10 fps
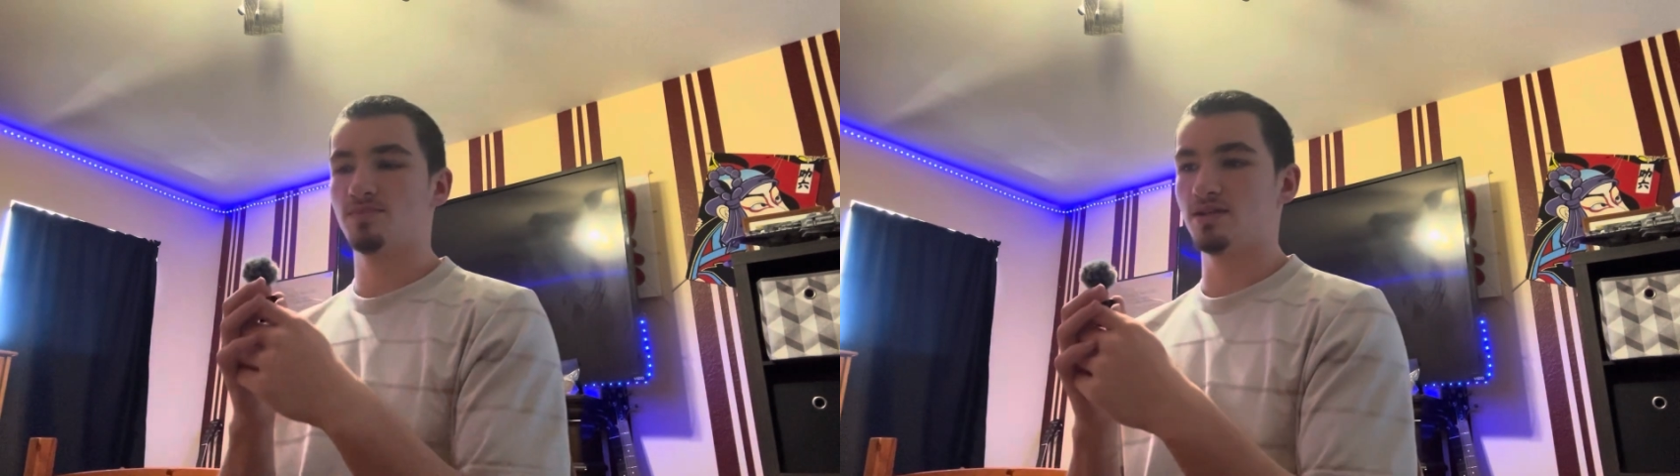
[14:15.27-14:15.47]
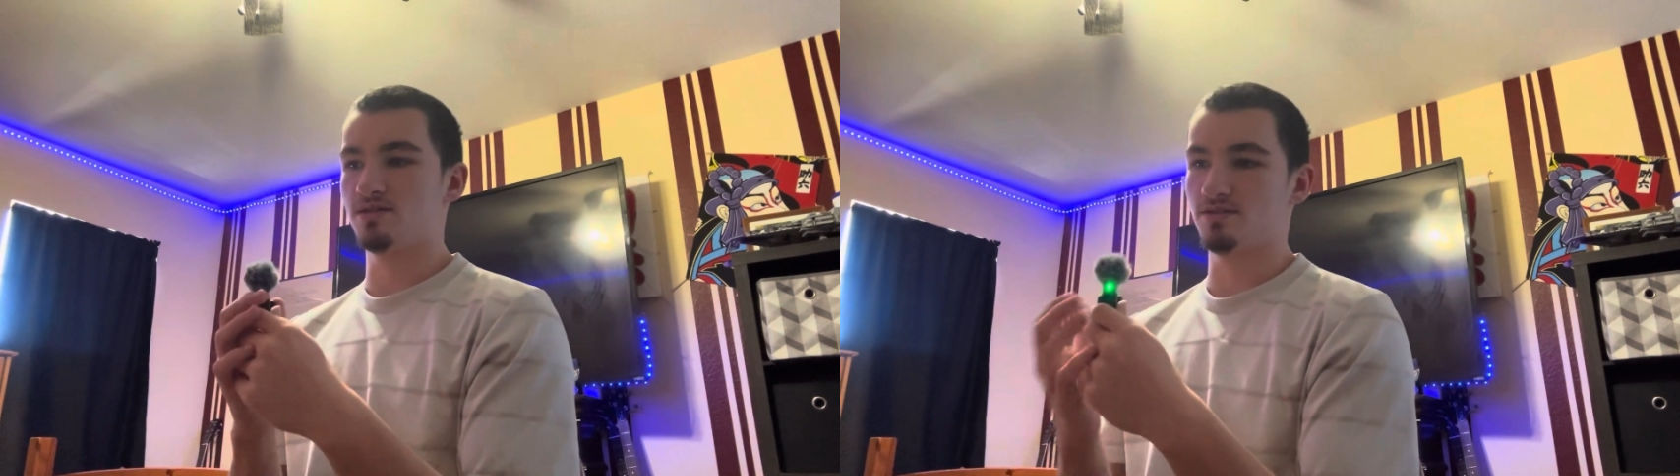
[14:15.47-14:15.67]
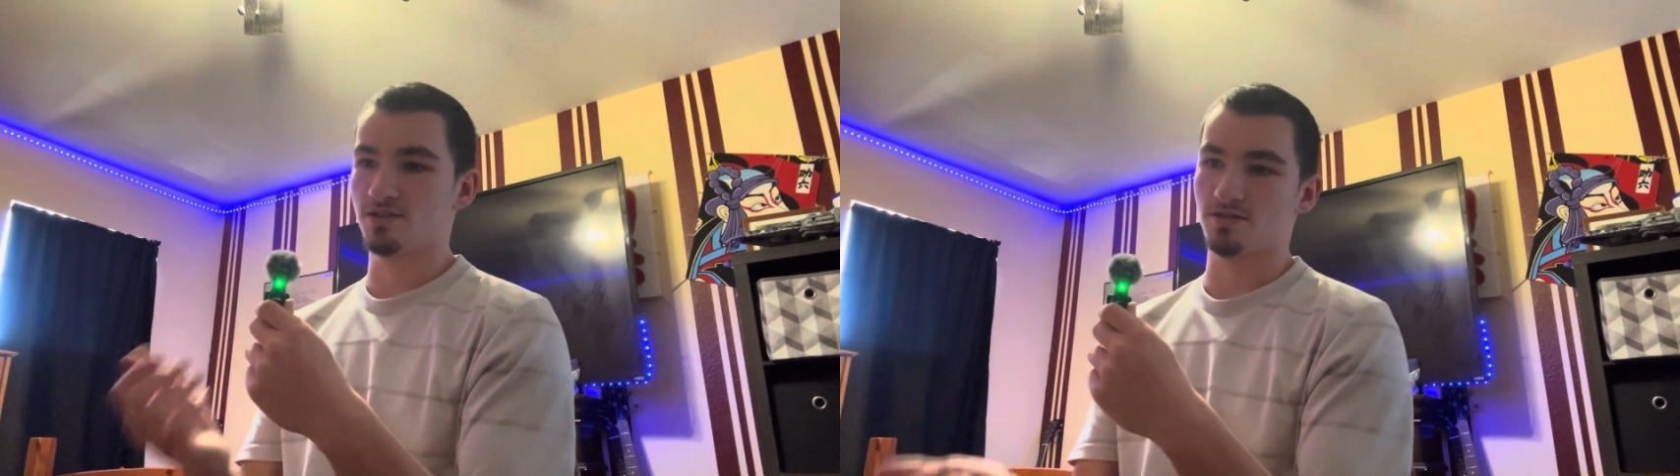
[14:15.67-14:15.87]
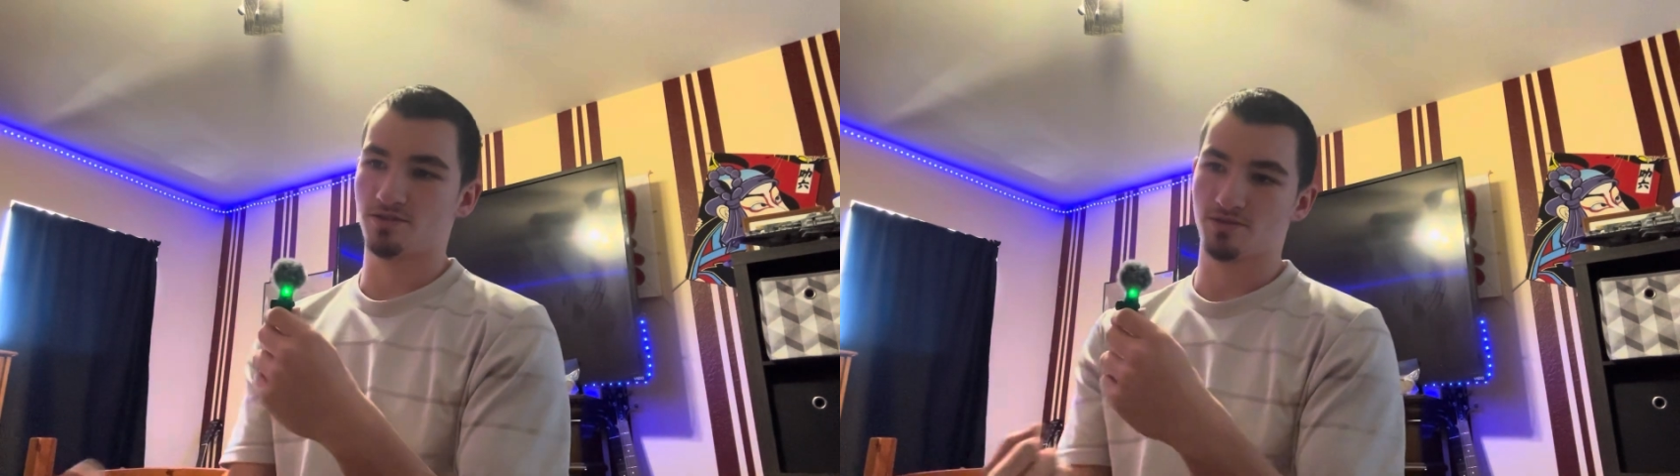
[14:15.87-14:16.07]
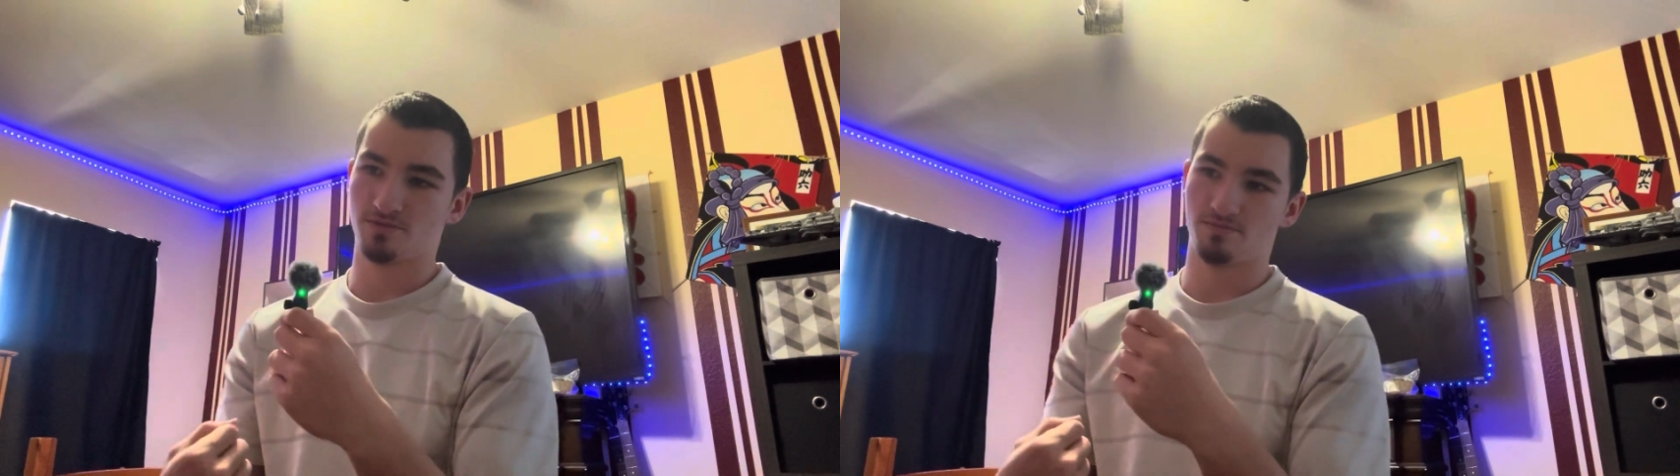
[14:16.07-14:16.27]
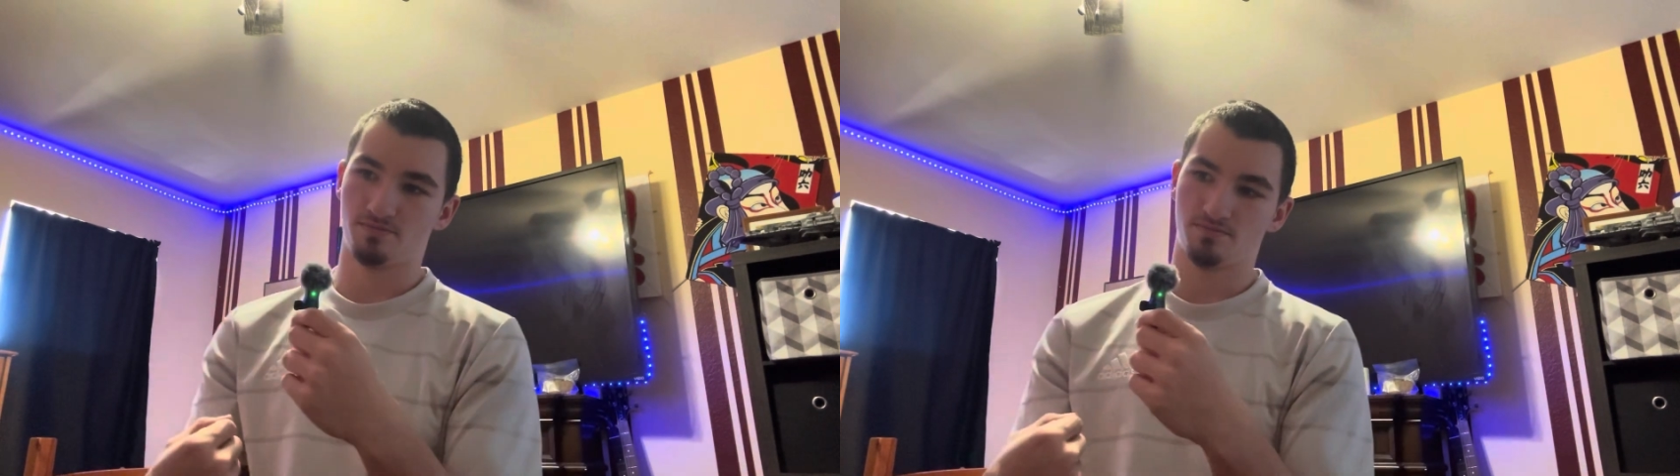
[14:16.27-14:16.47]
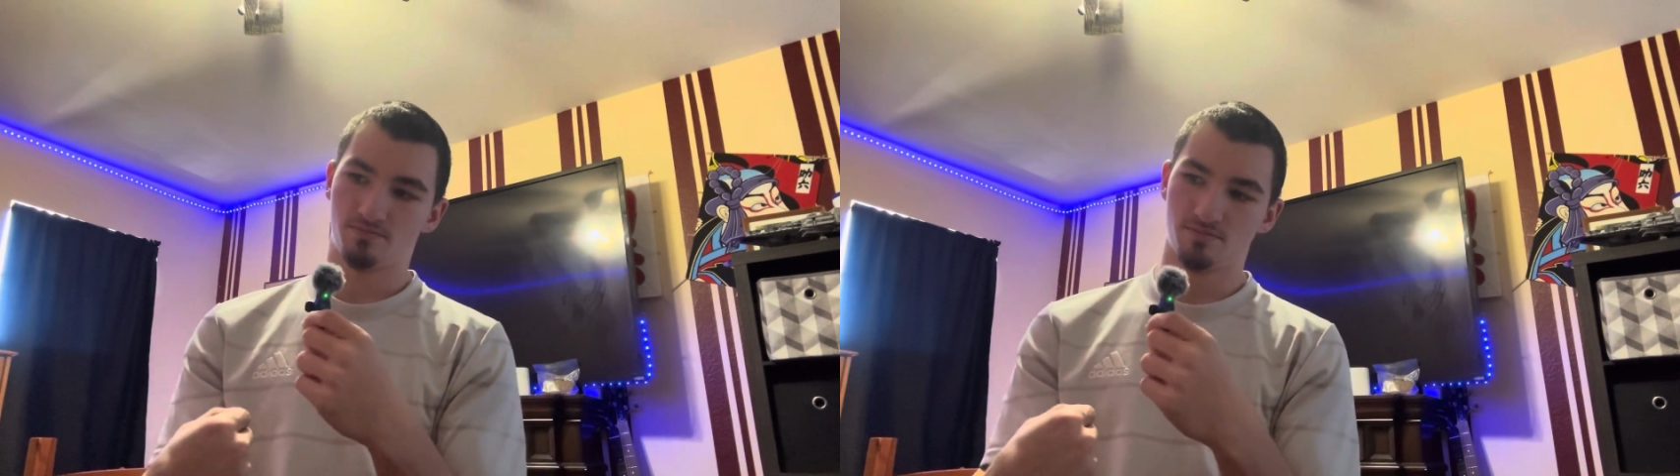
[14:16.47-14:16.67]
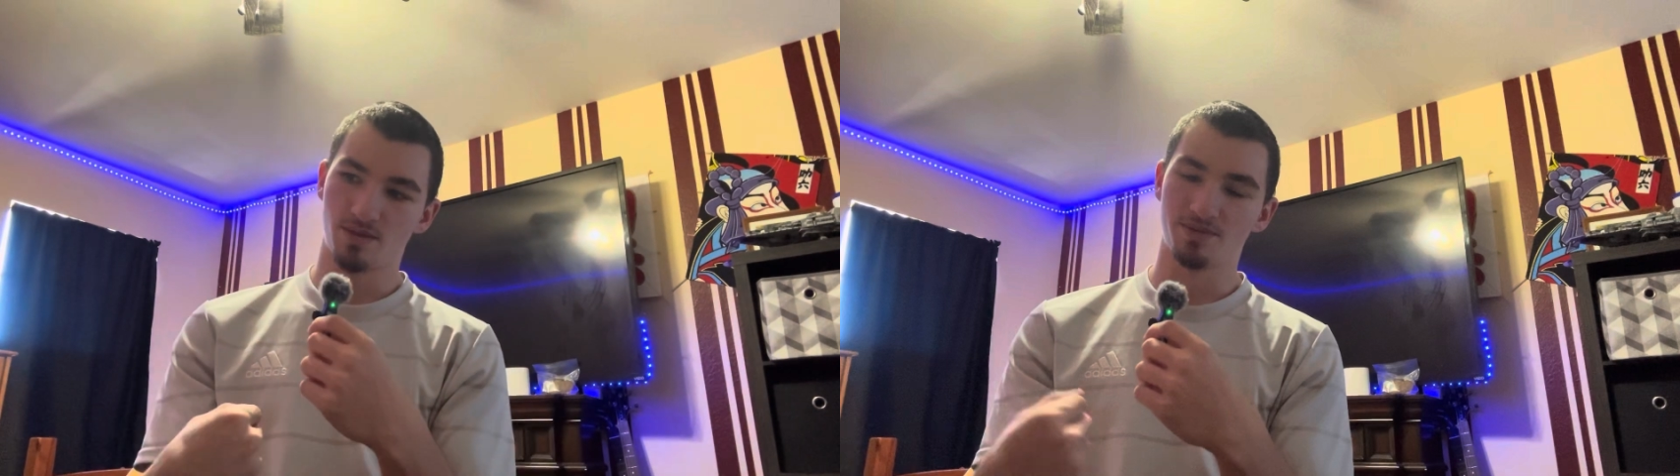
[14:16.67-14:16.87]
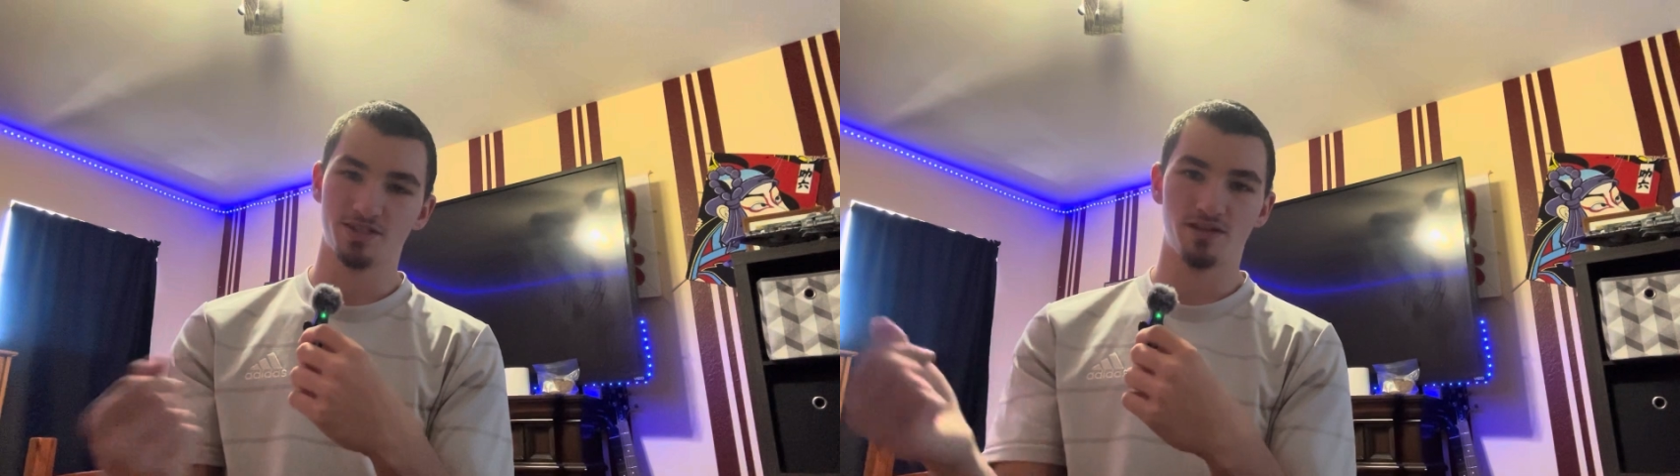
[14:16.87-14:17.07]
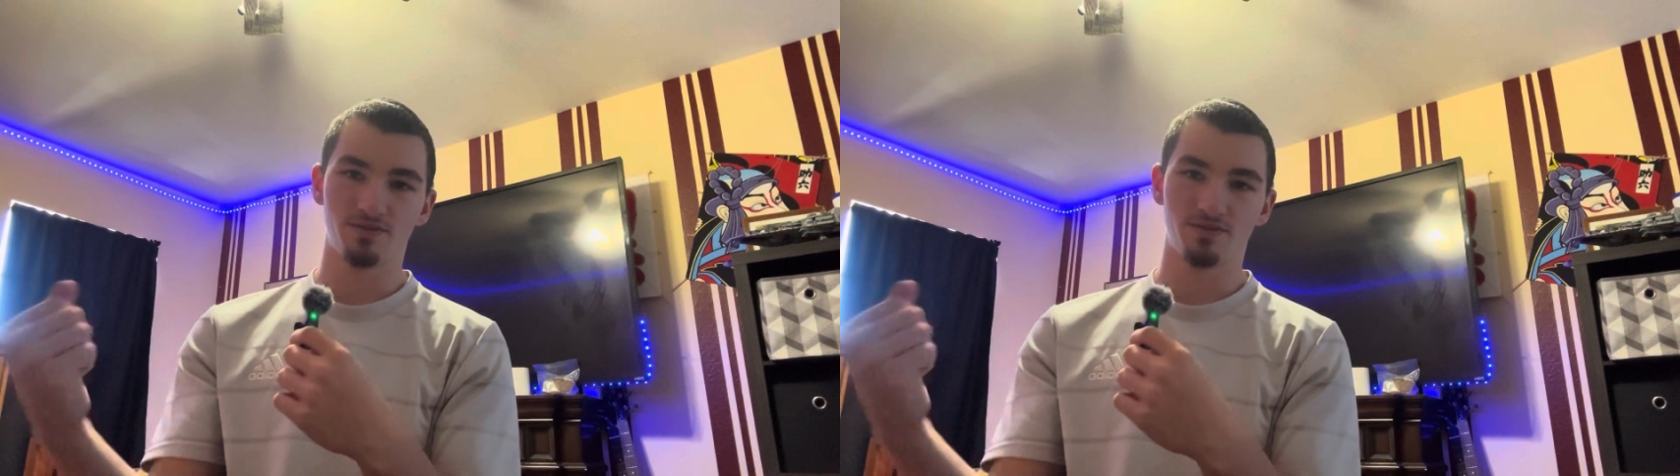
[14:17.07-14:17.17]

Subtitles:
and just I mean, shit.